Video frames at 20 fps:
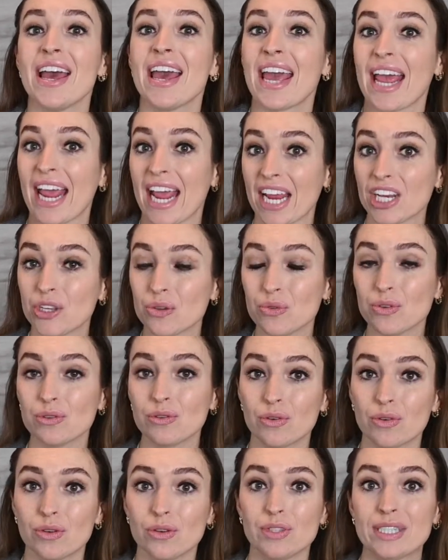annual
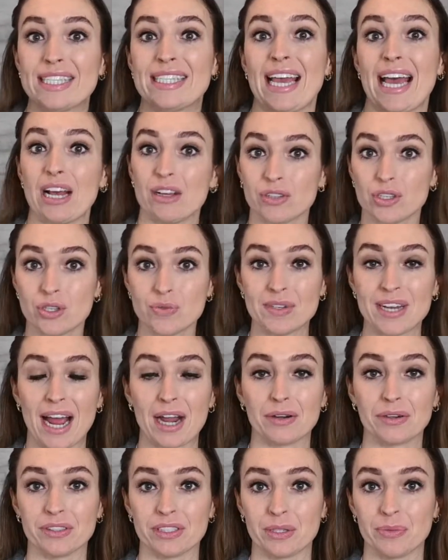goal down to an
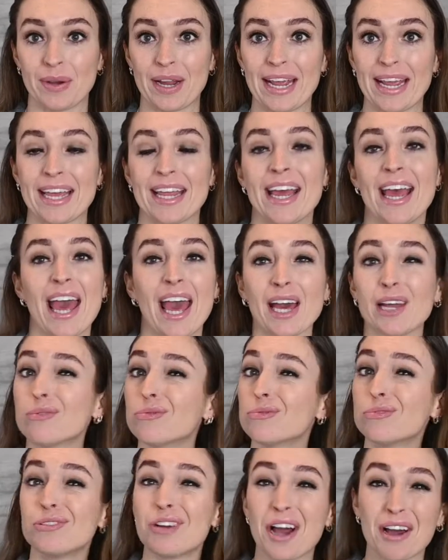hourly rate, and
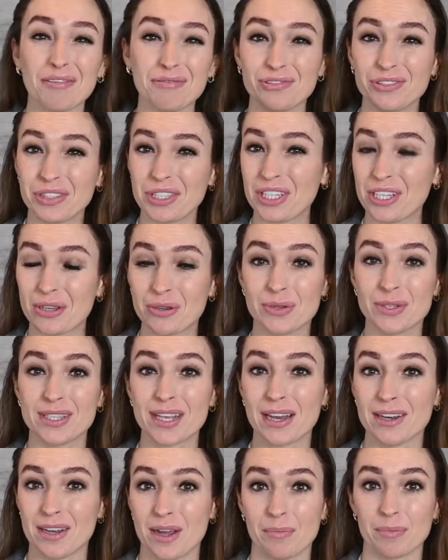roughly use
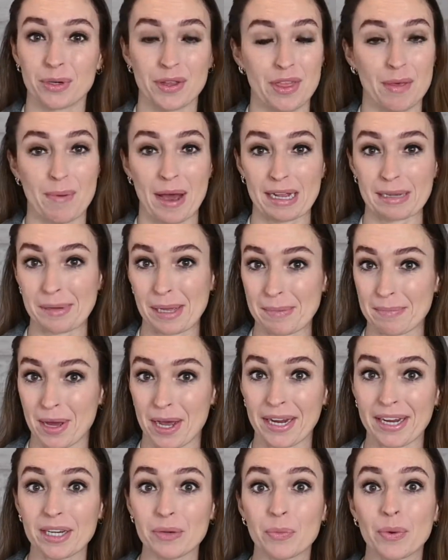that number in the back of my
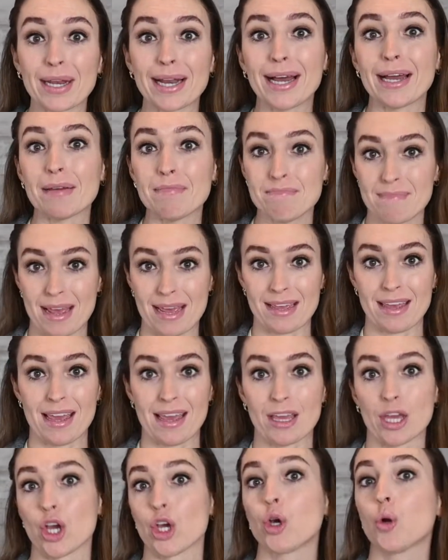mind when I'm
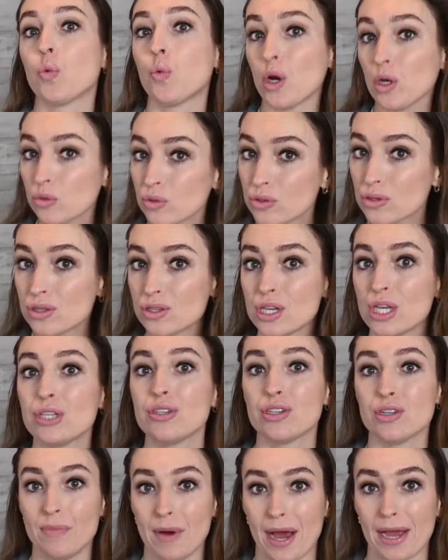making quotes
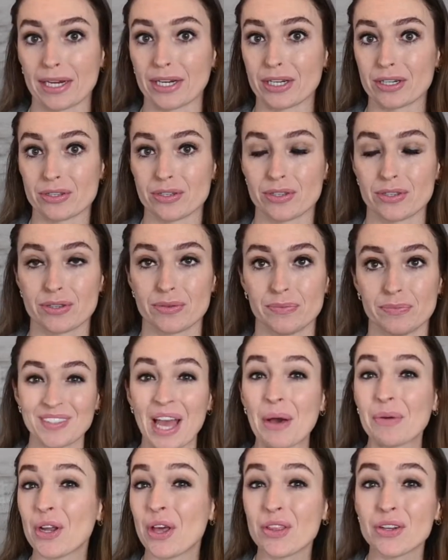to buyers.
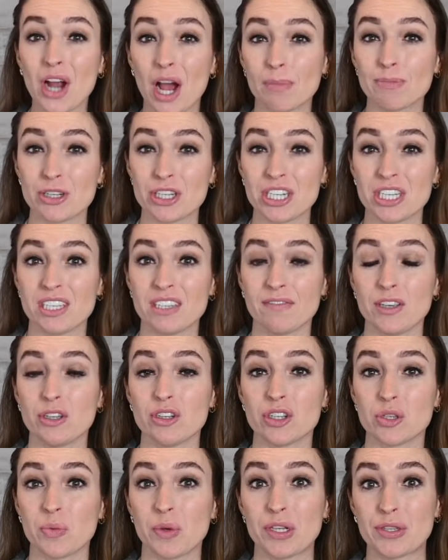Now, another option is if you
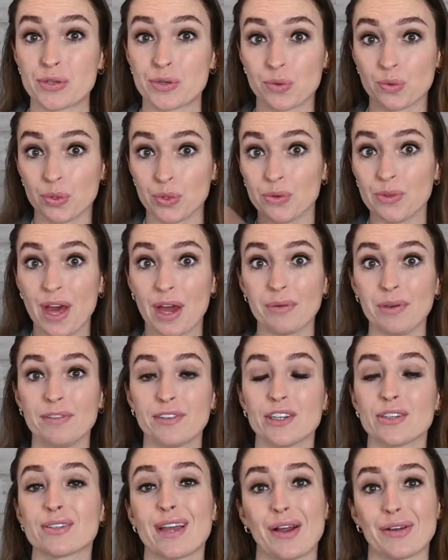just want to screw that
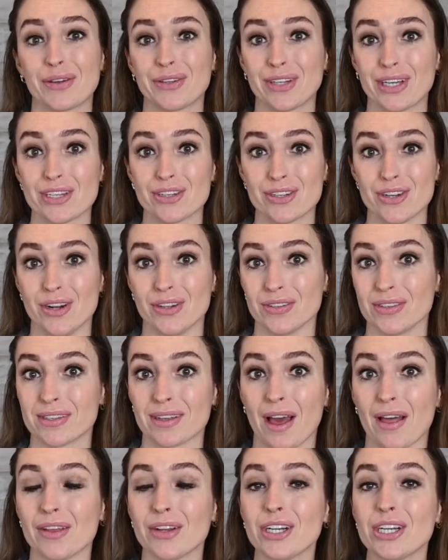reverse calculation
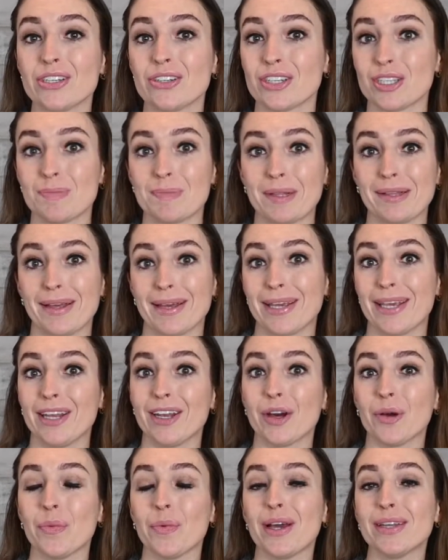altogether and just be like, you
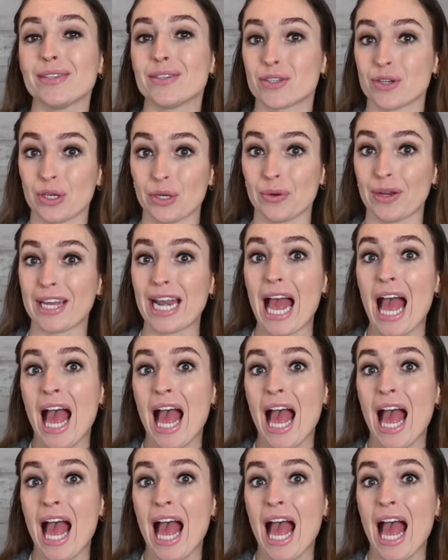know what, screw it.